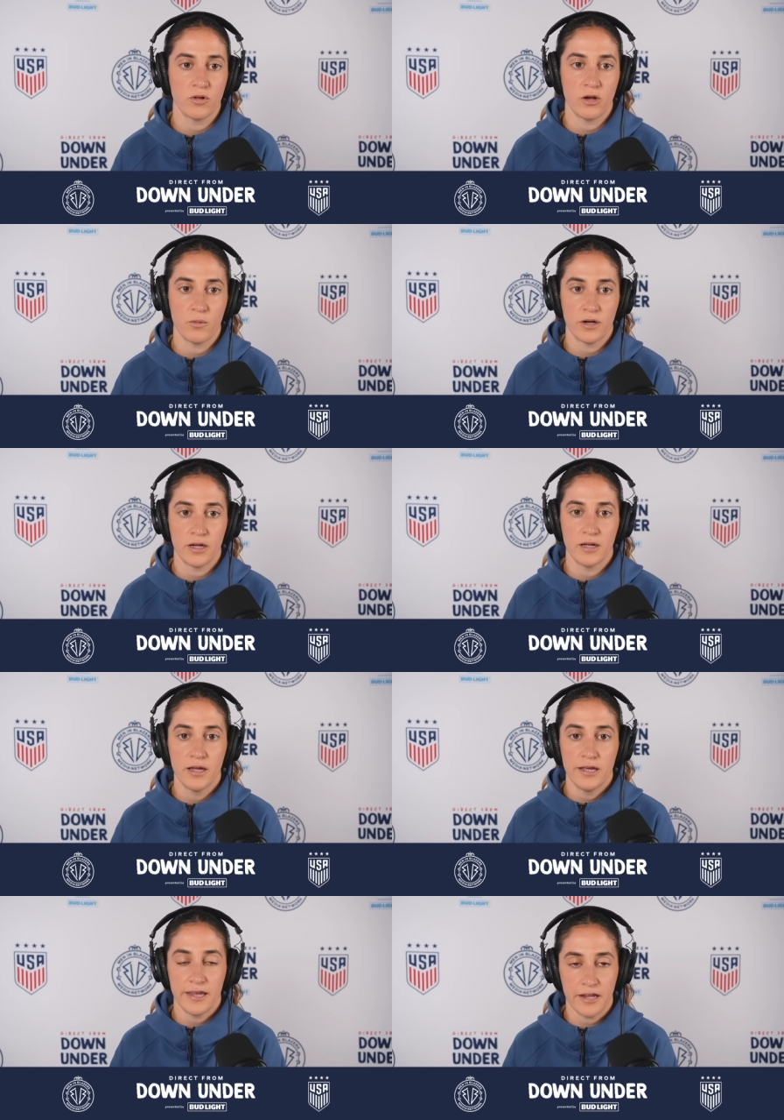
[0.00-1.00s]
I want to
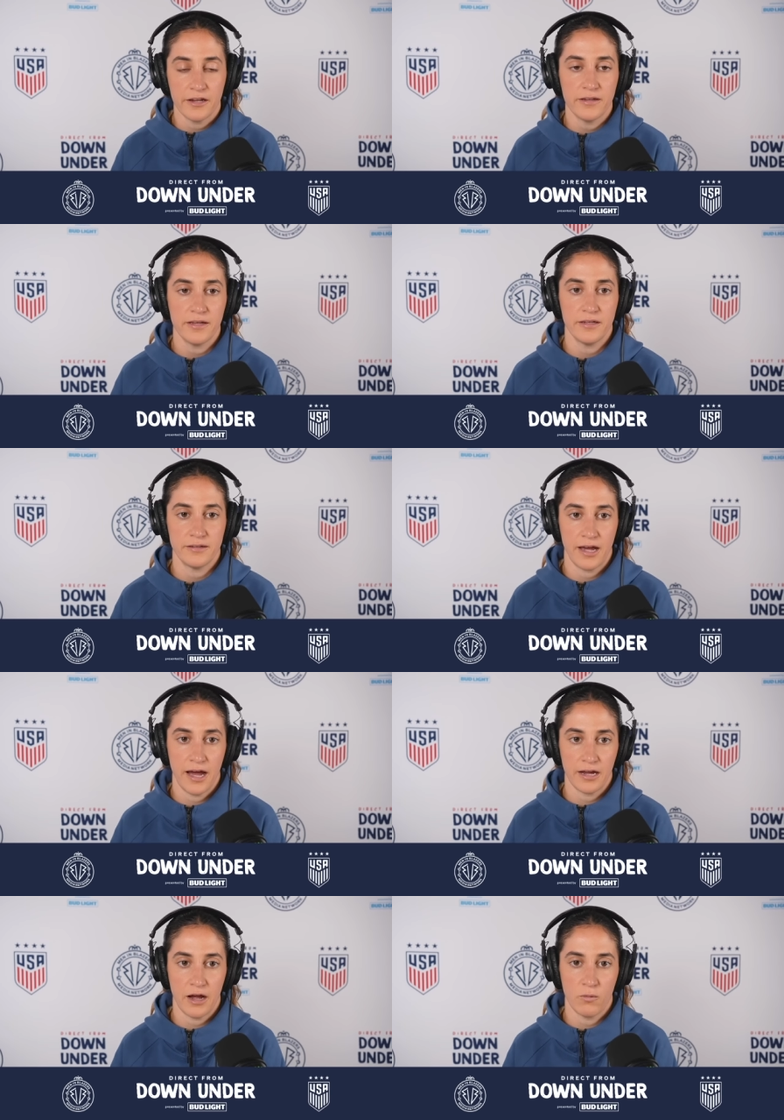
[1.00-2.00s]
get in the
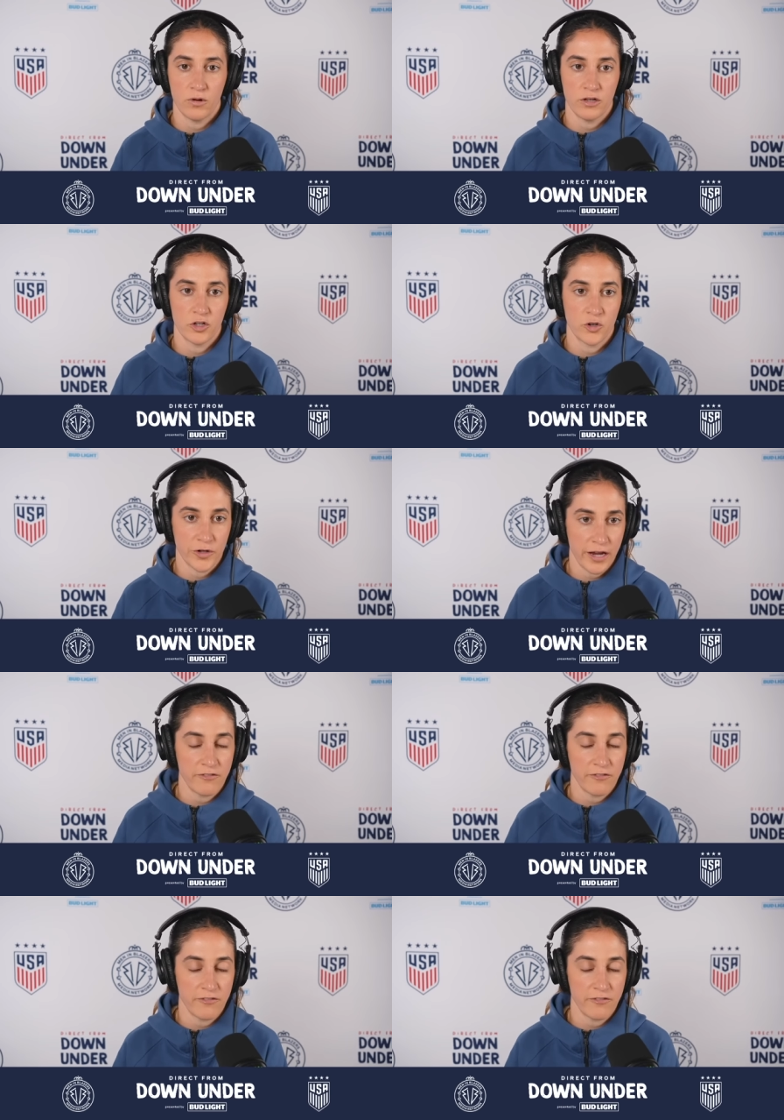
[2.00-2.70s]
attack. I want to create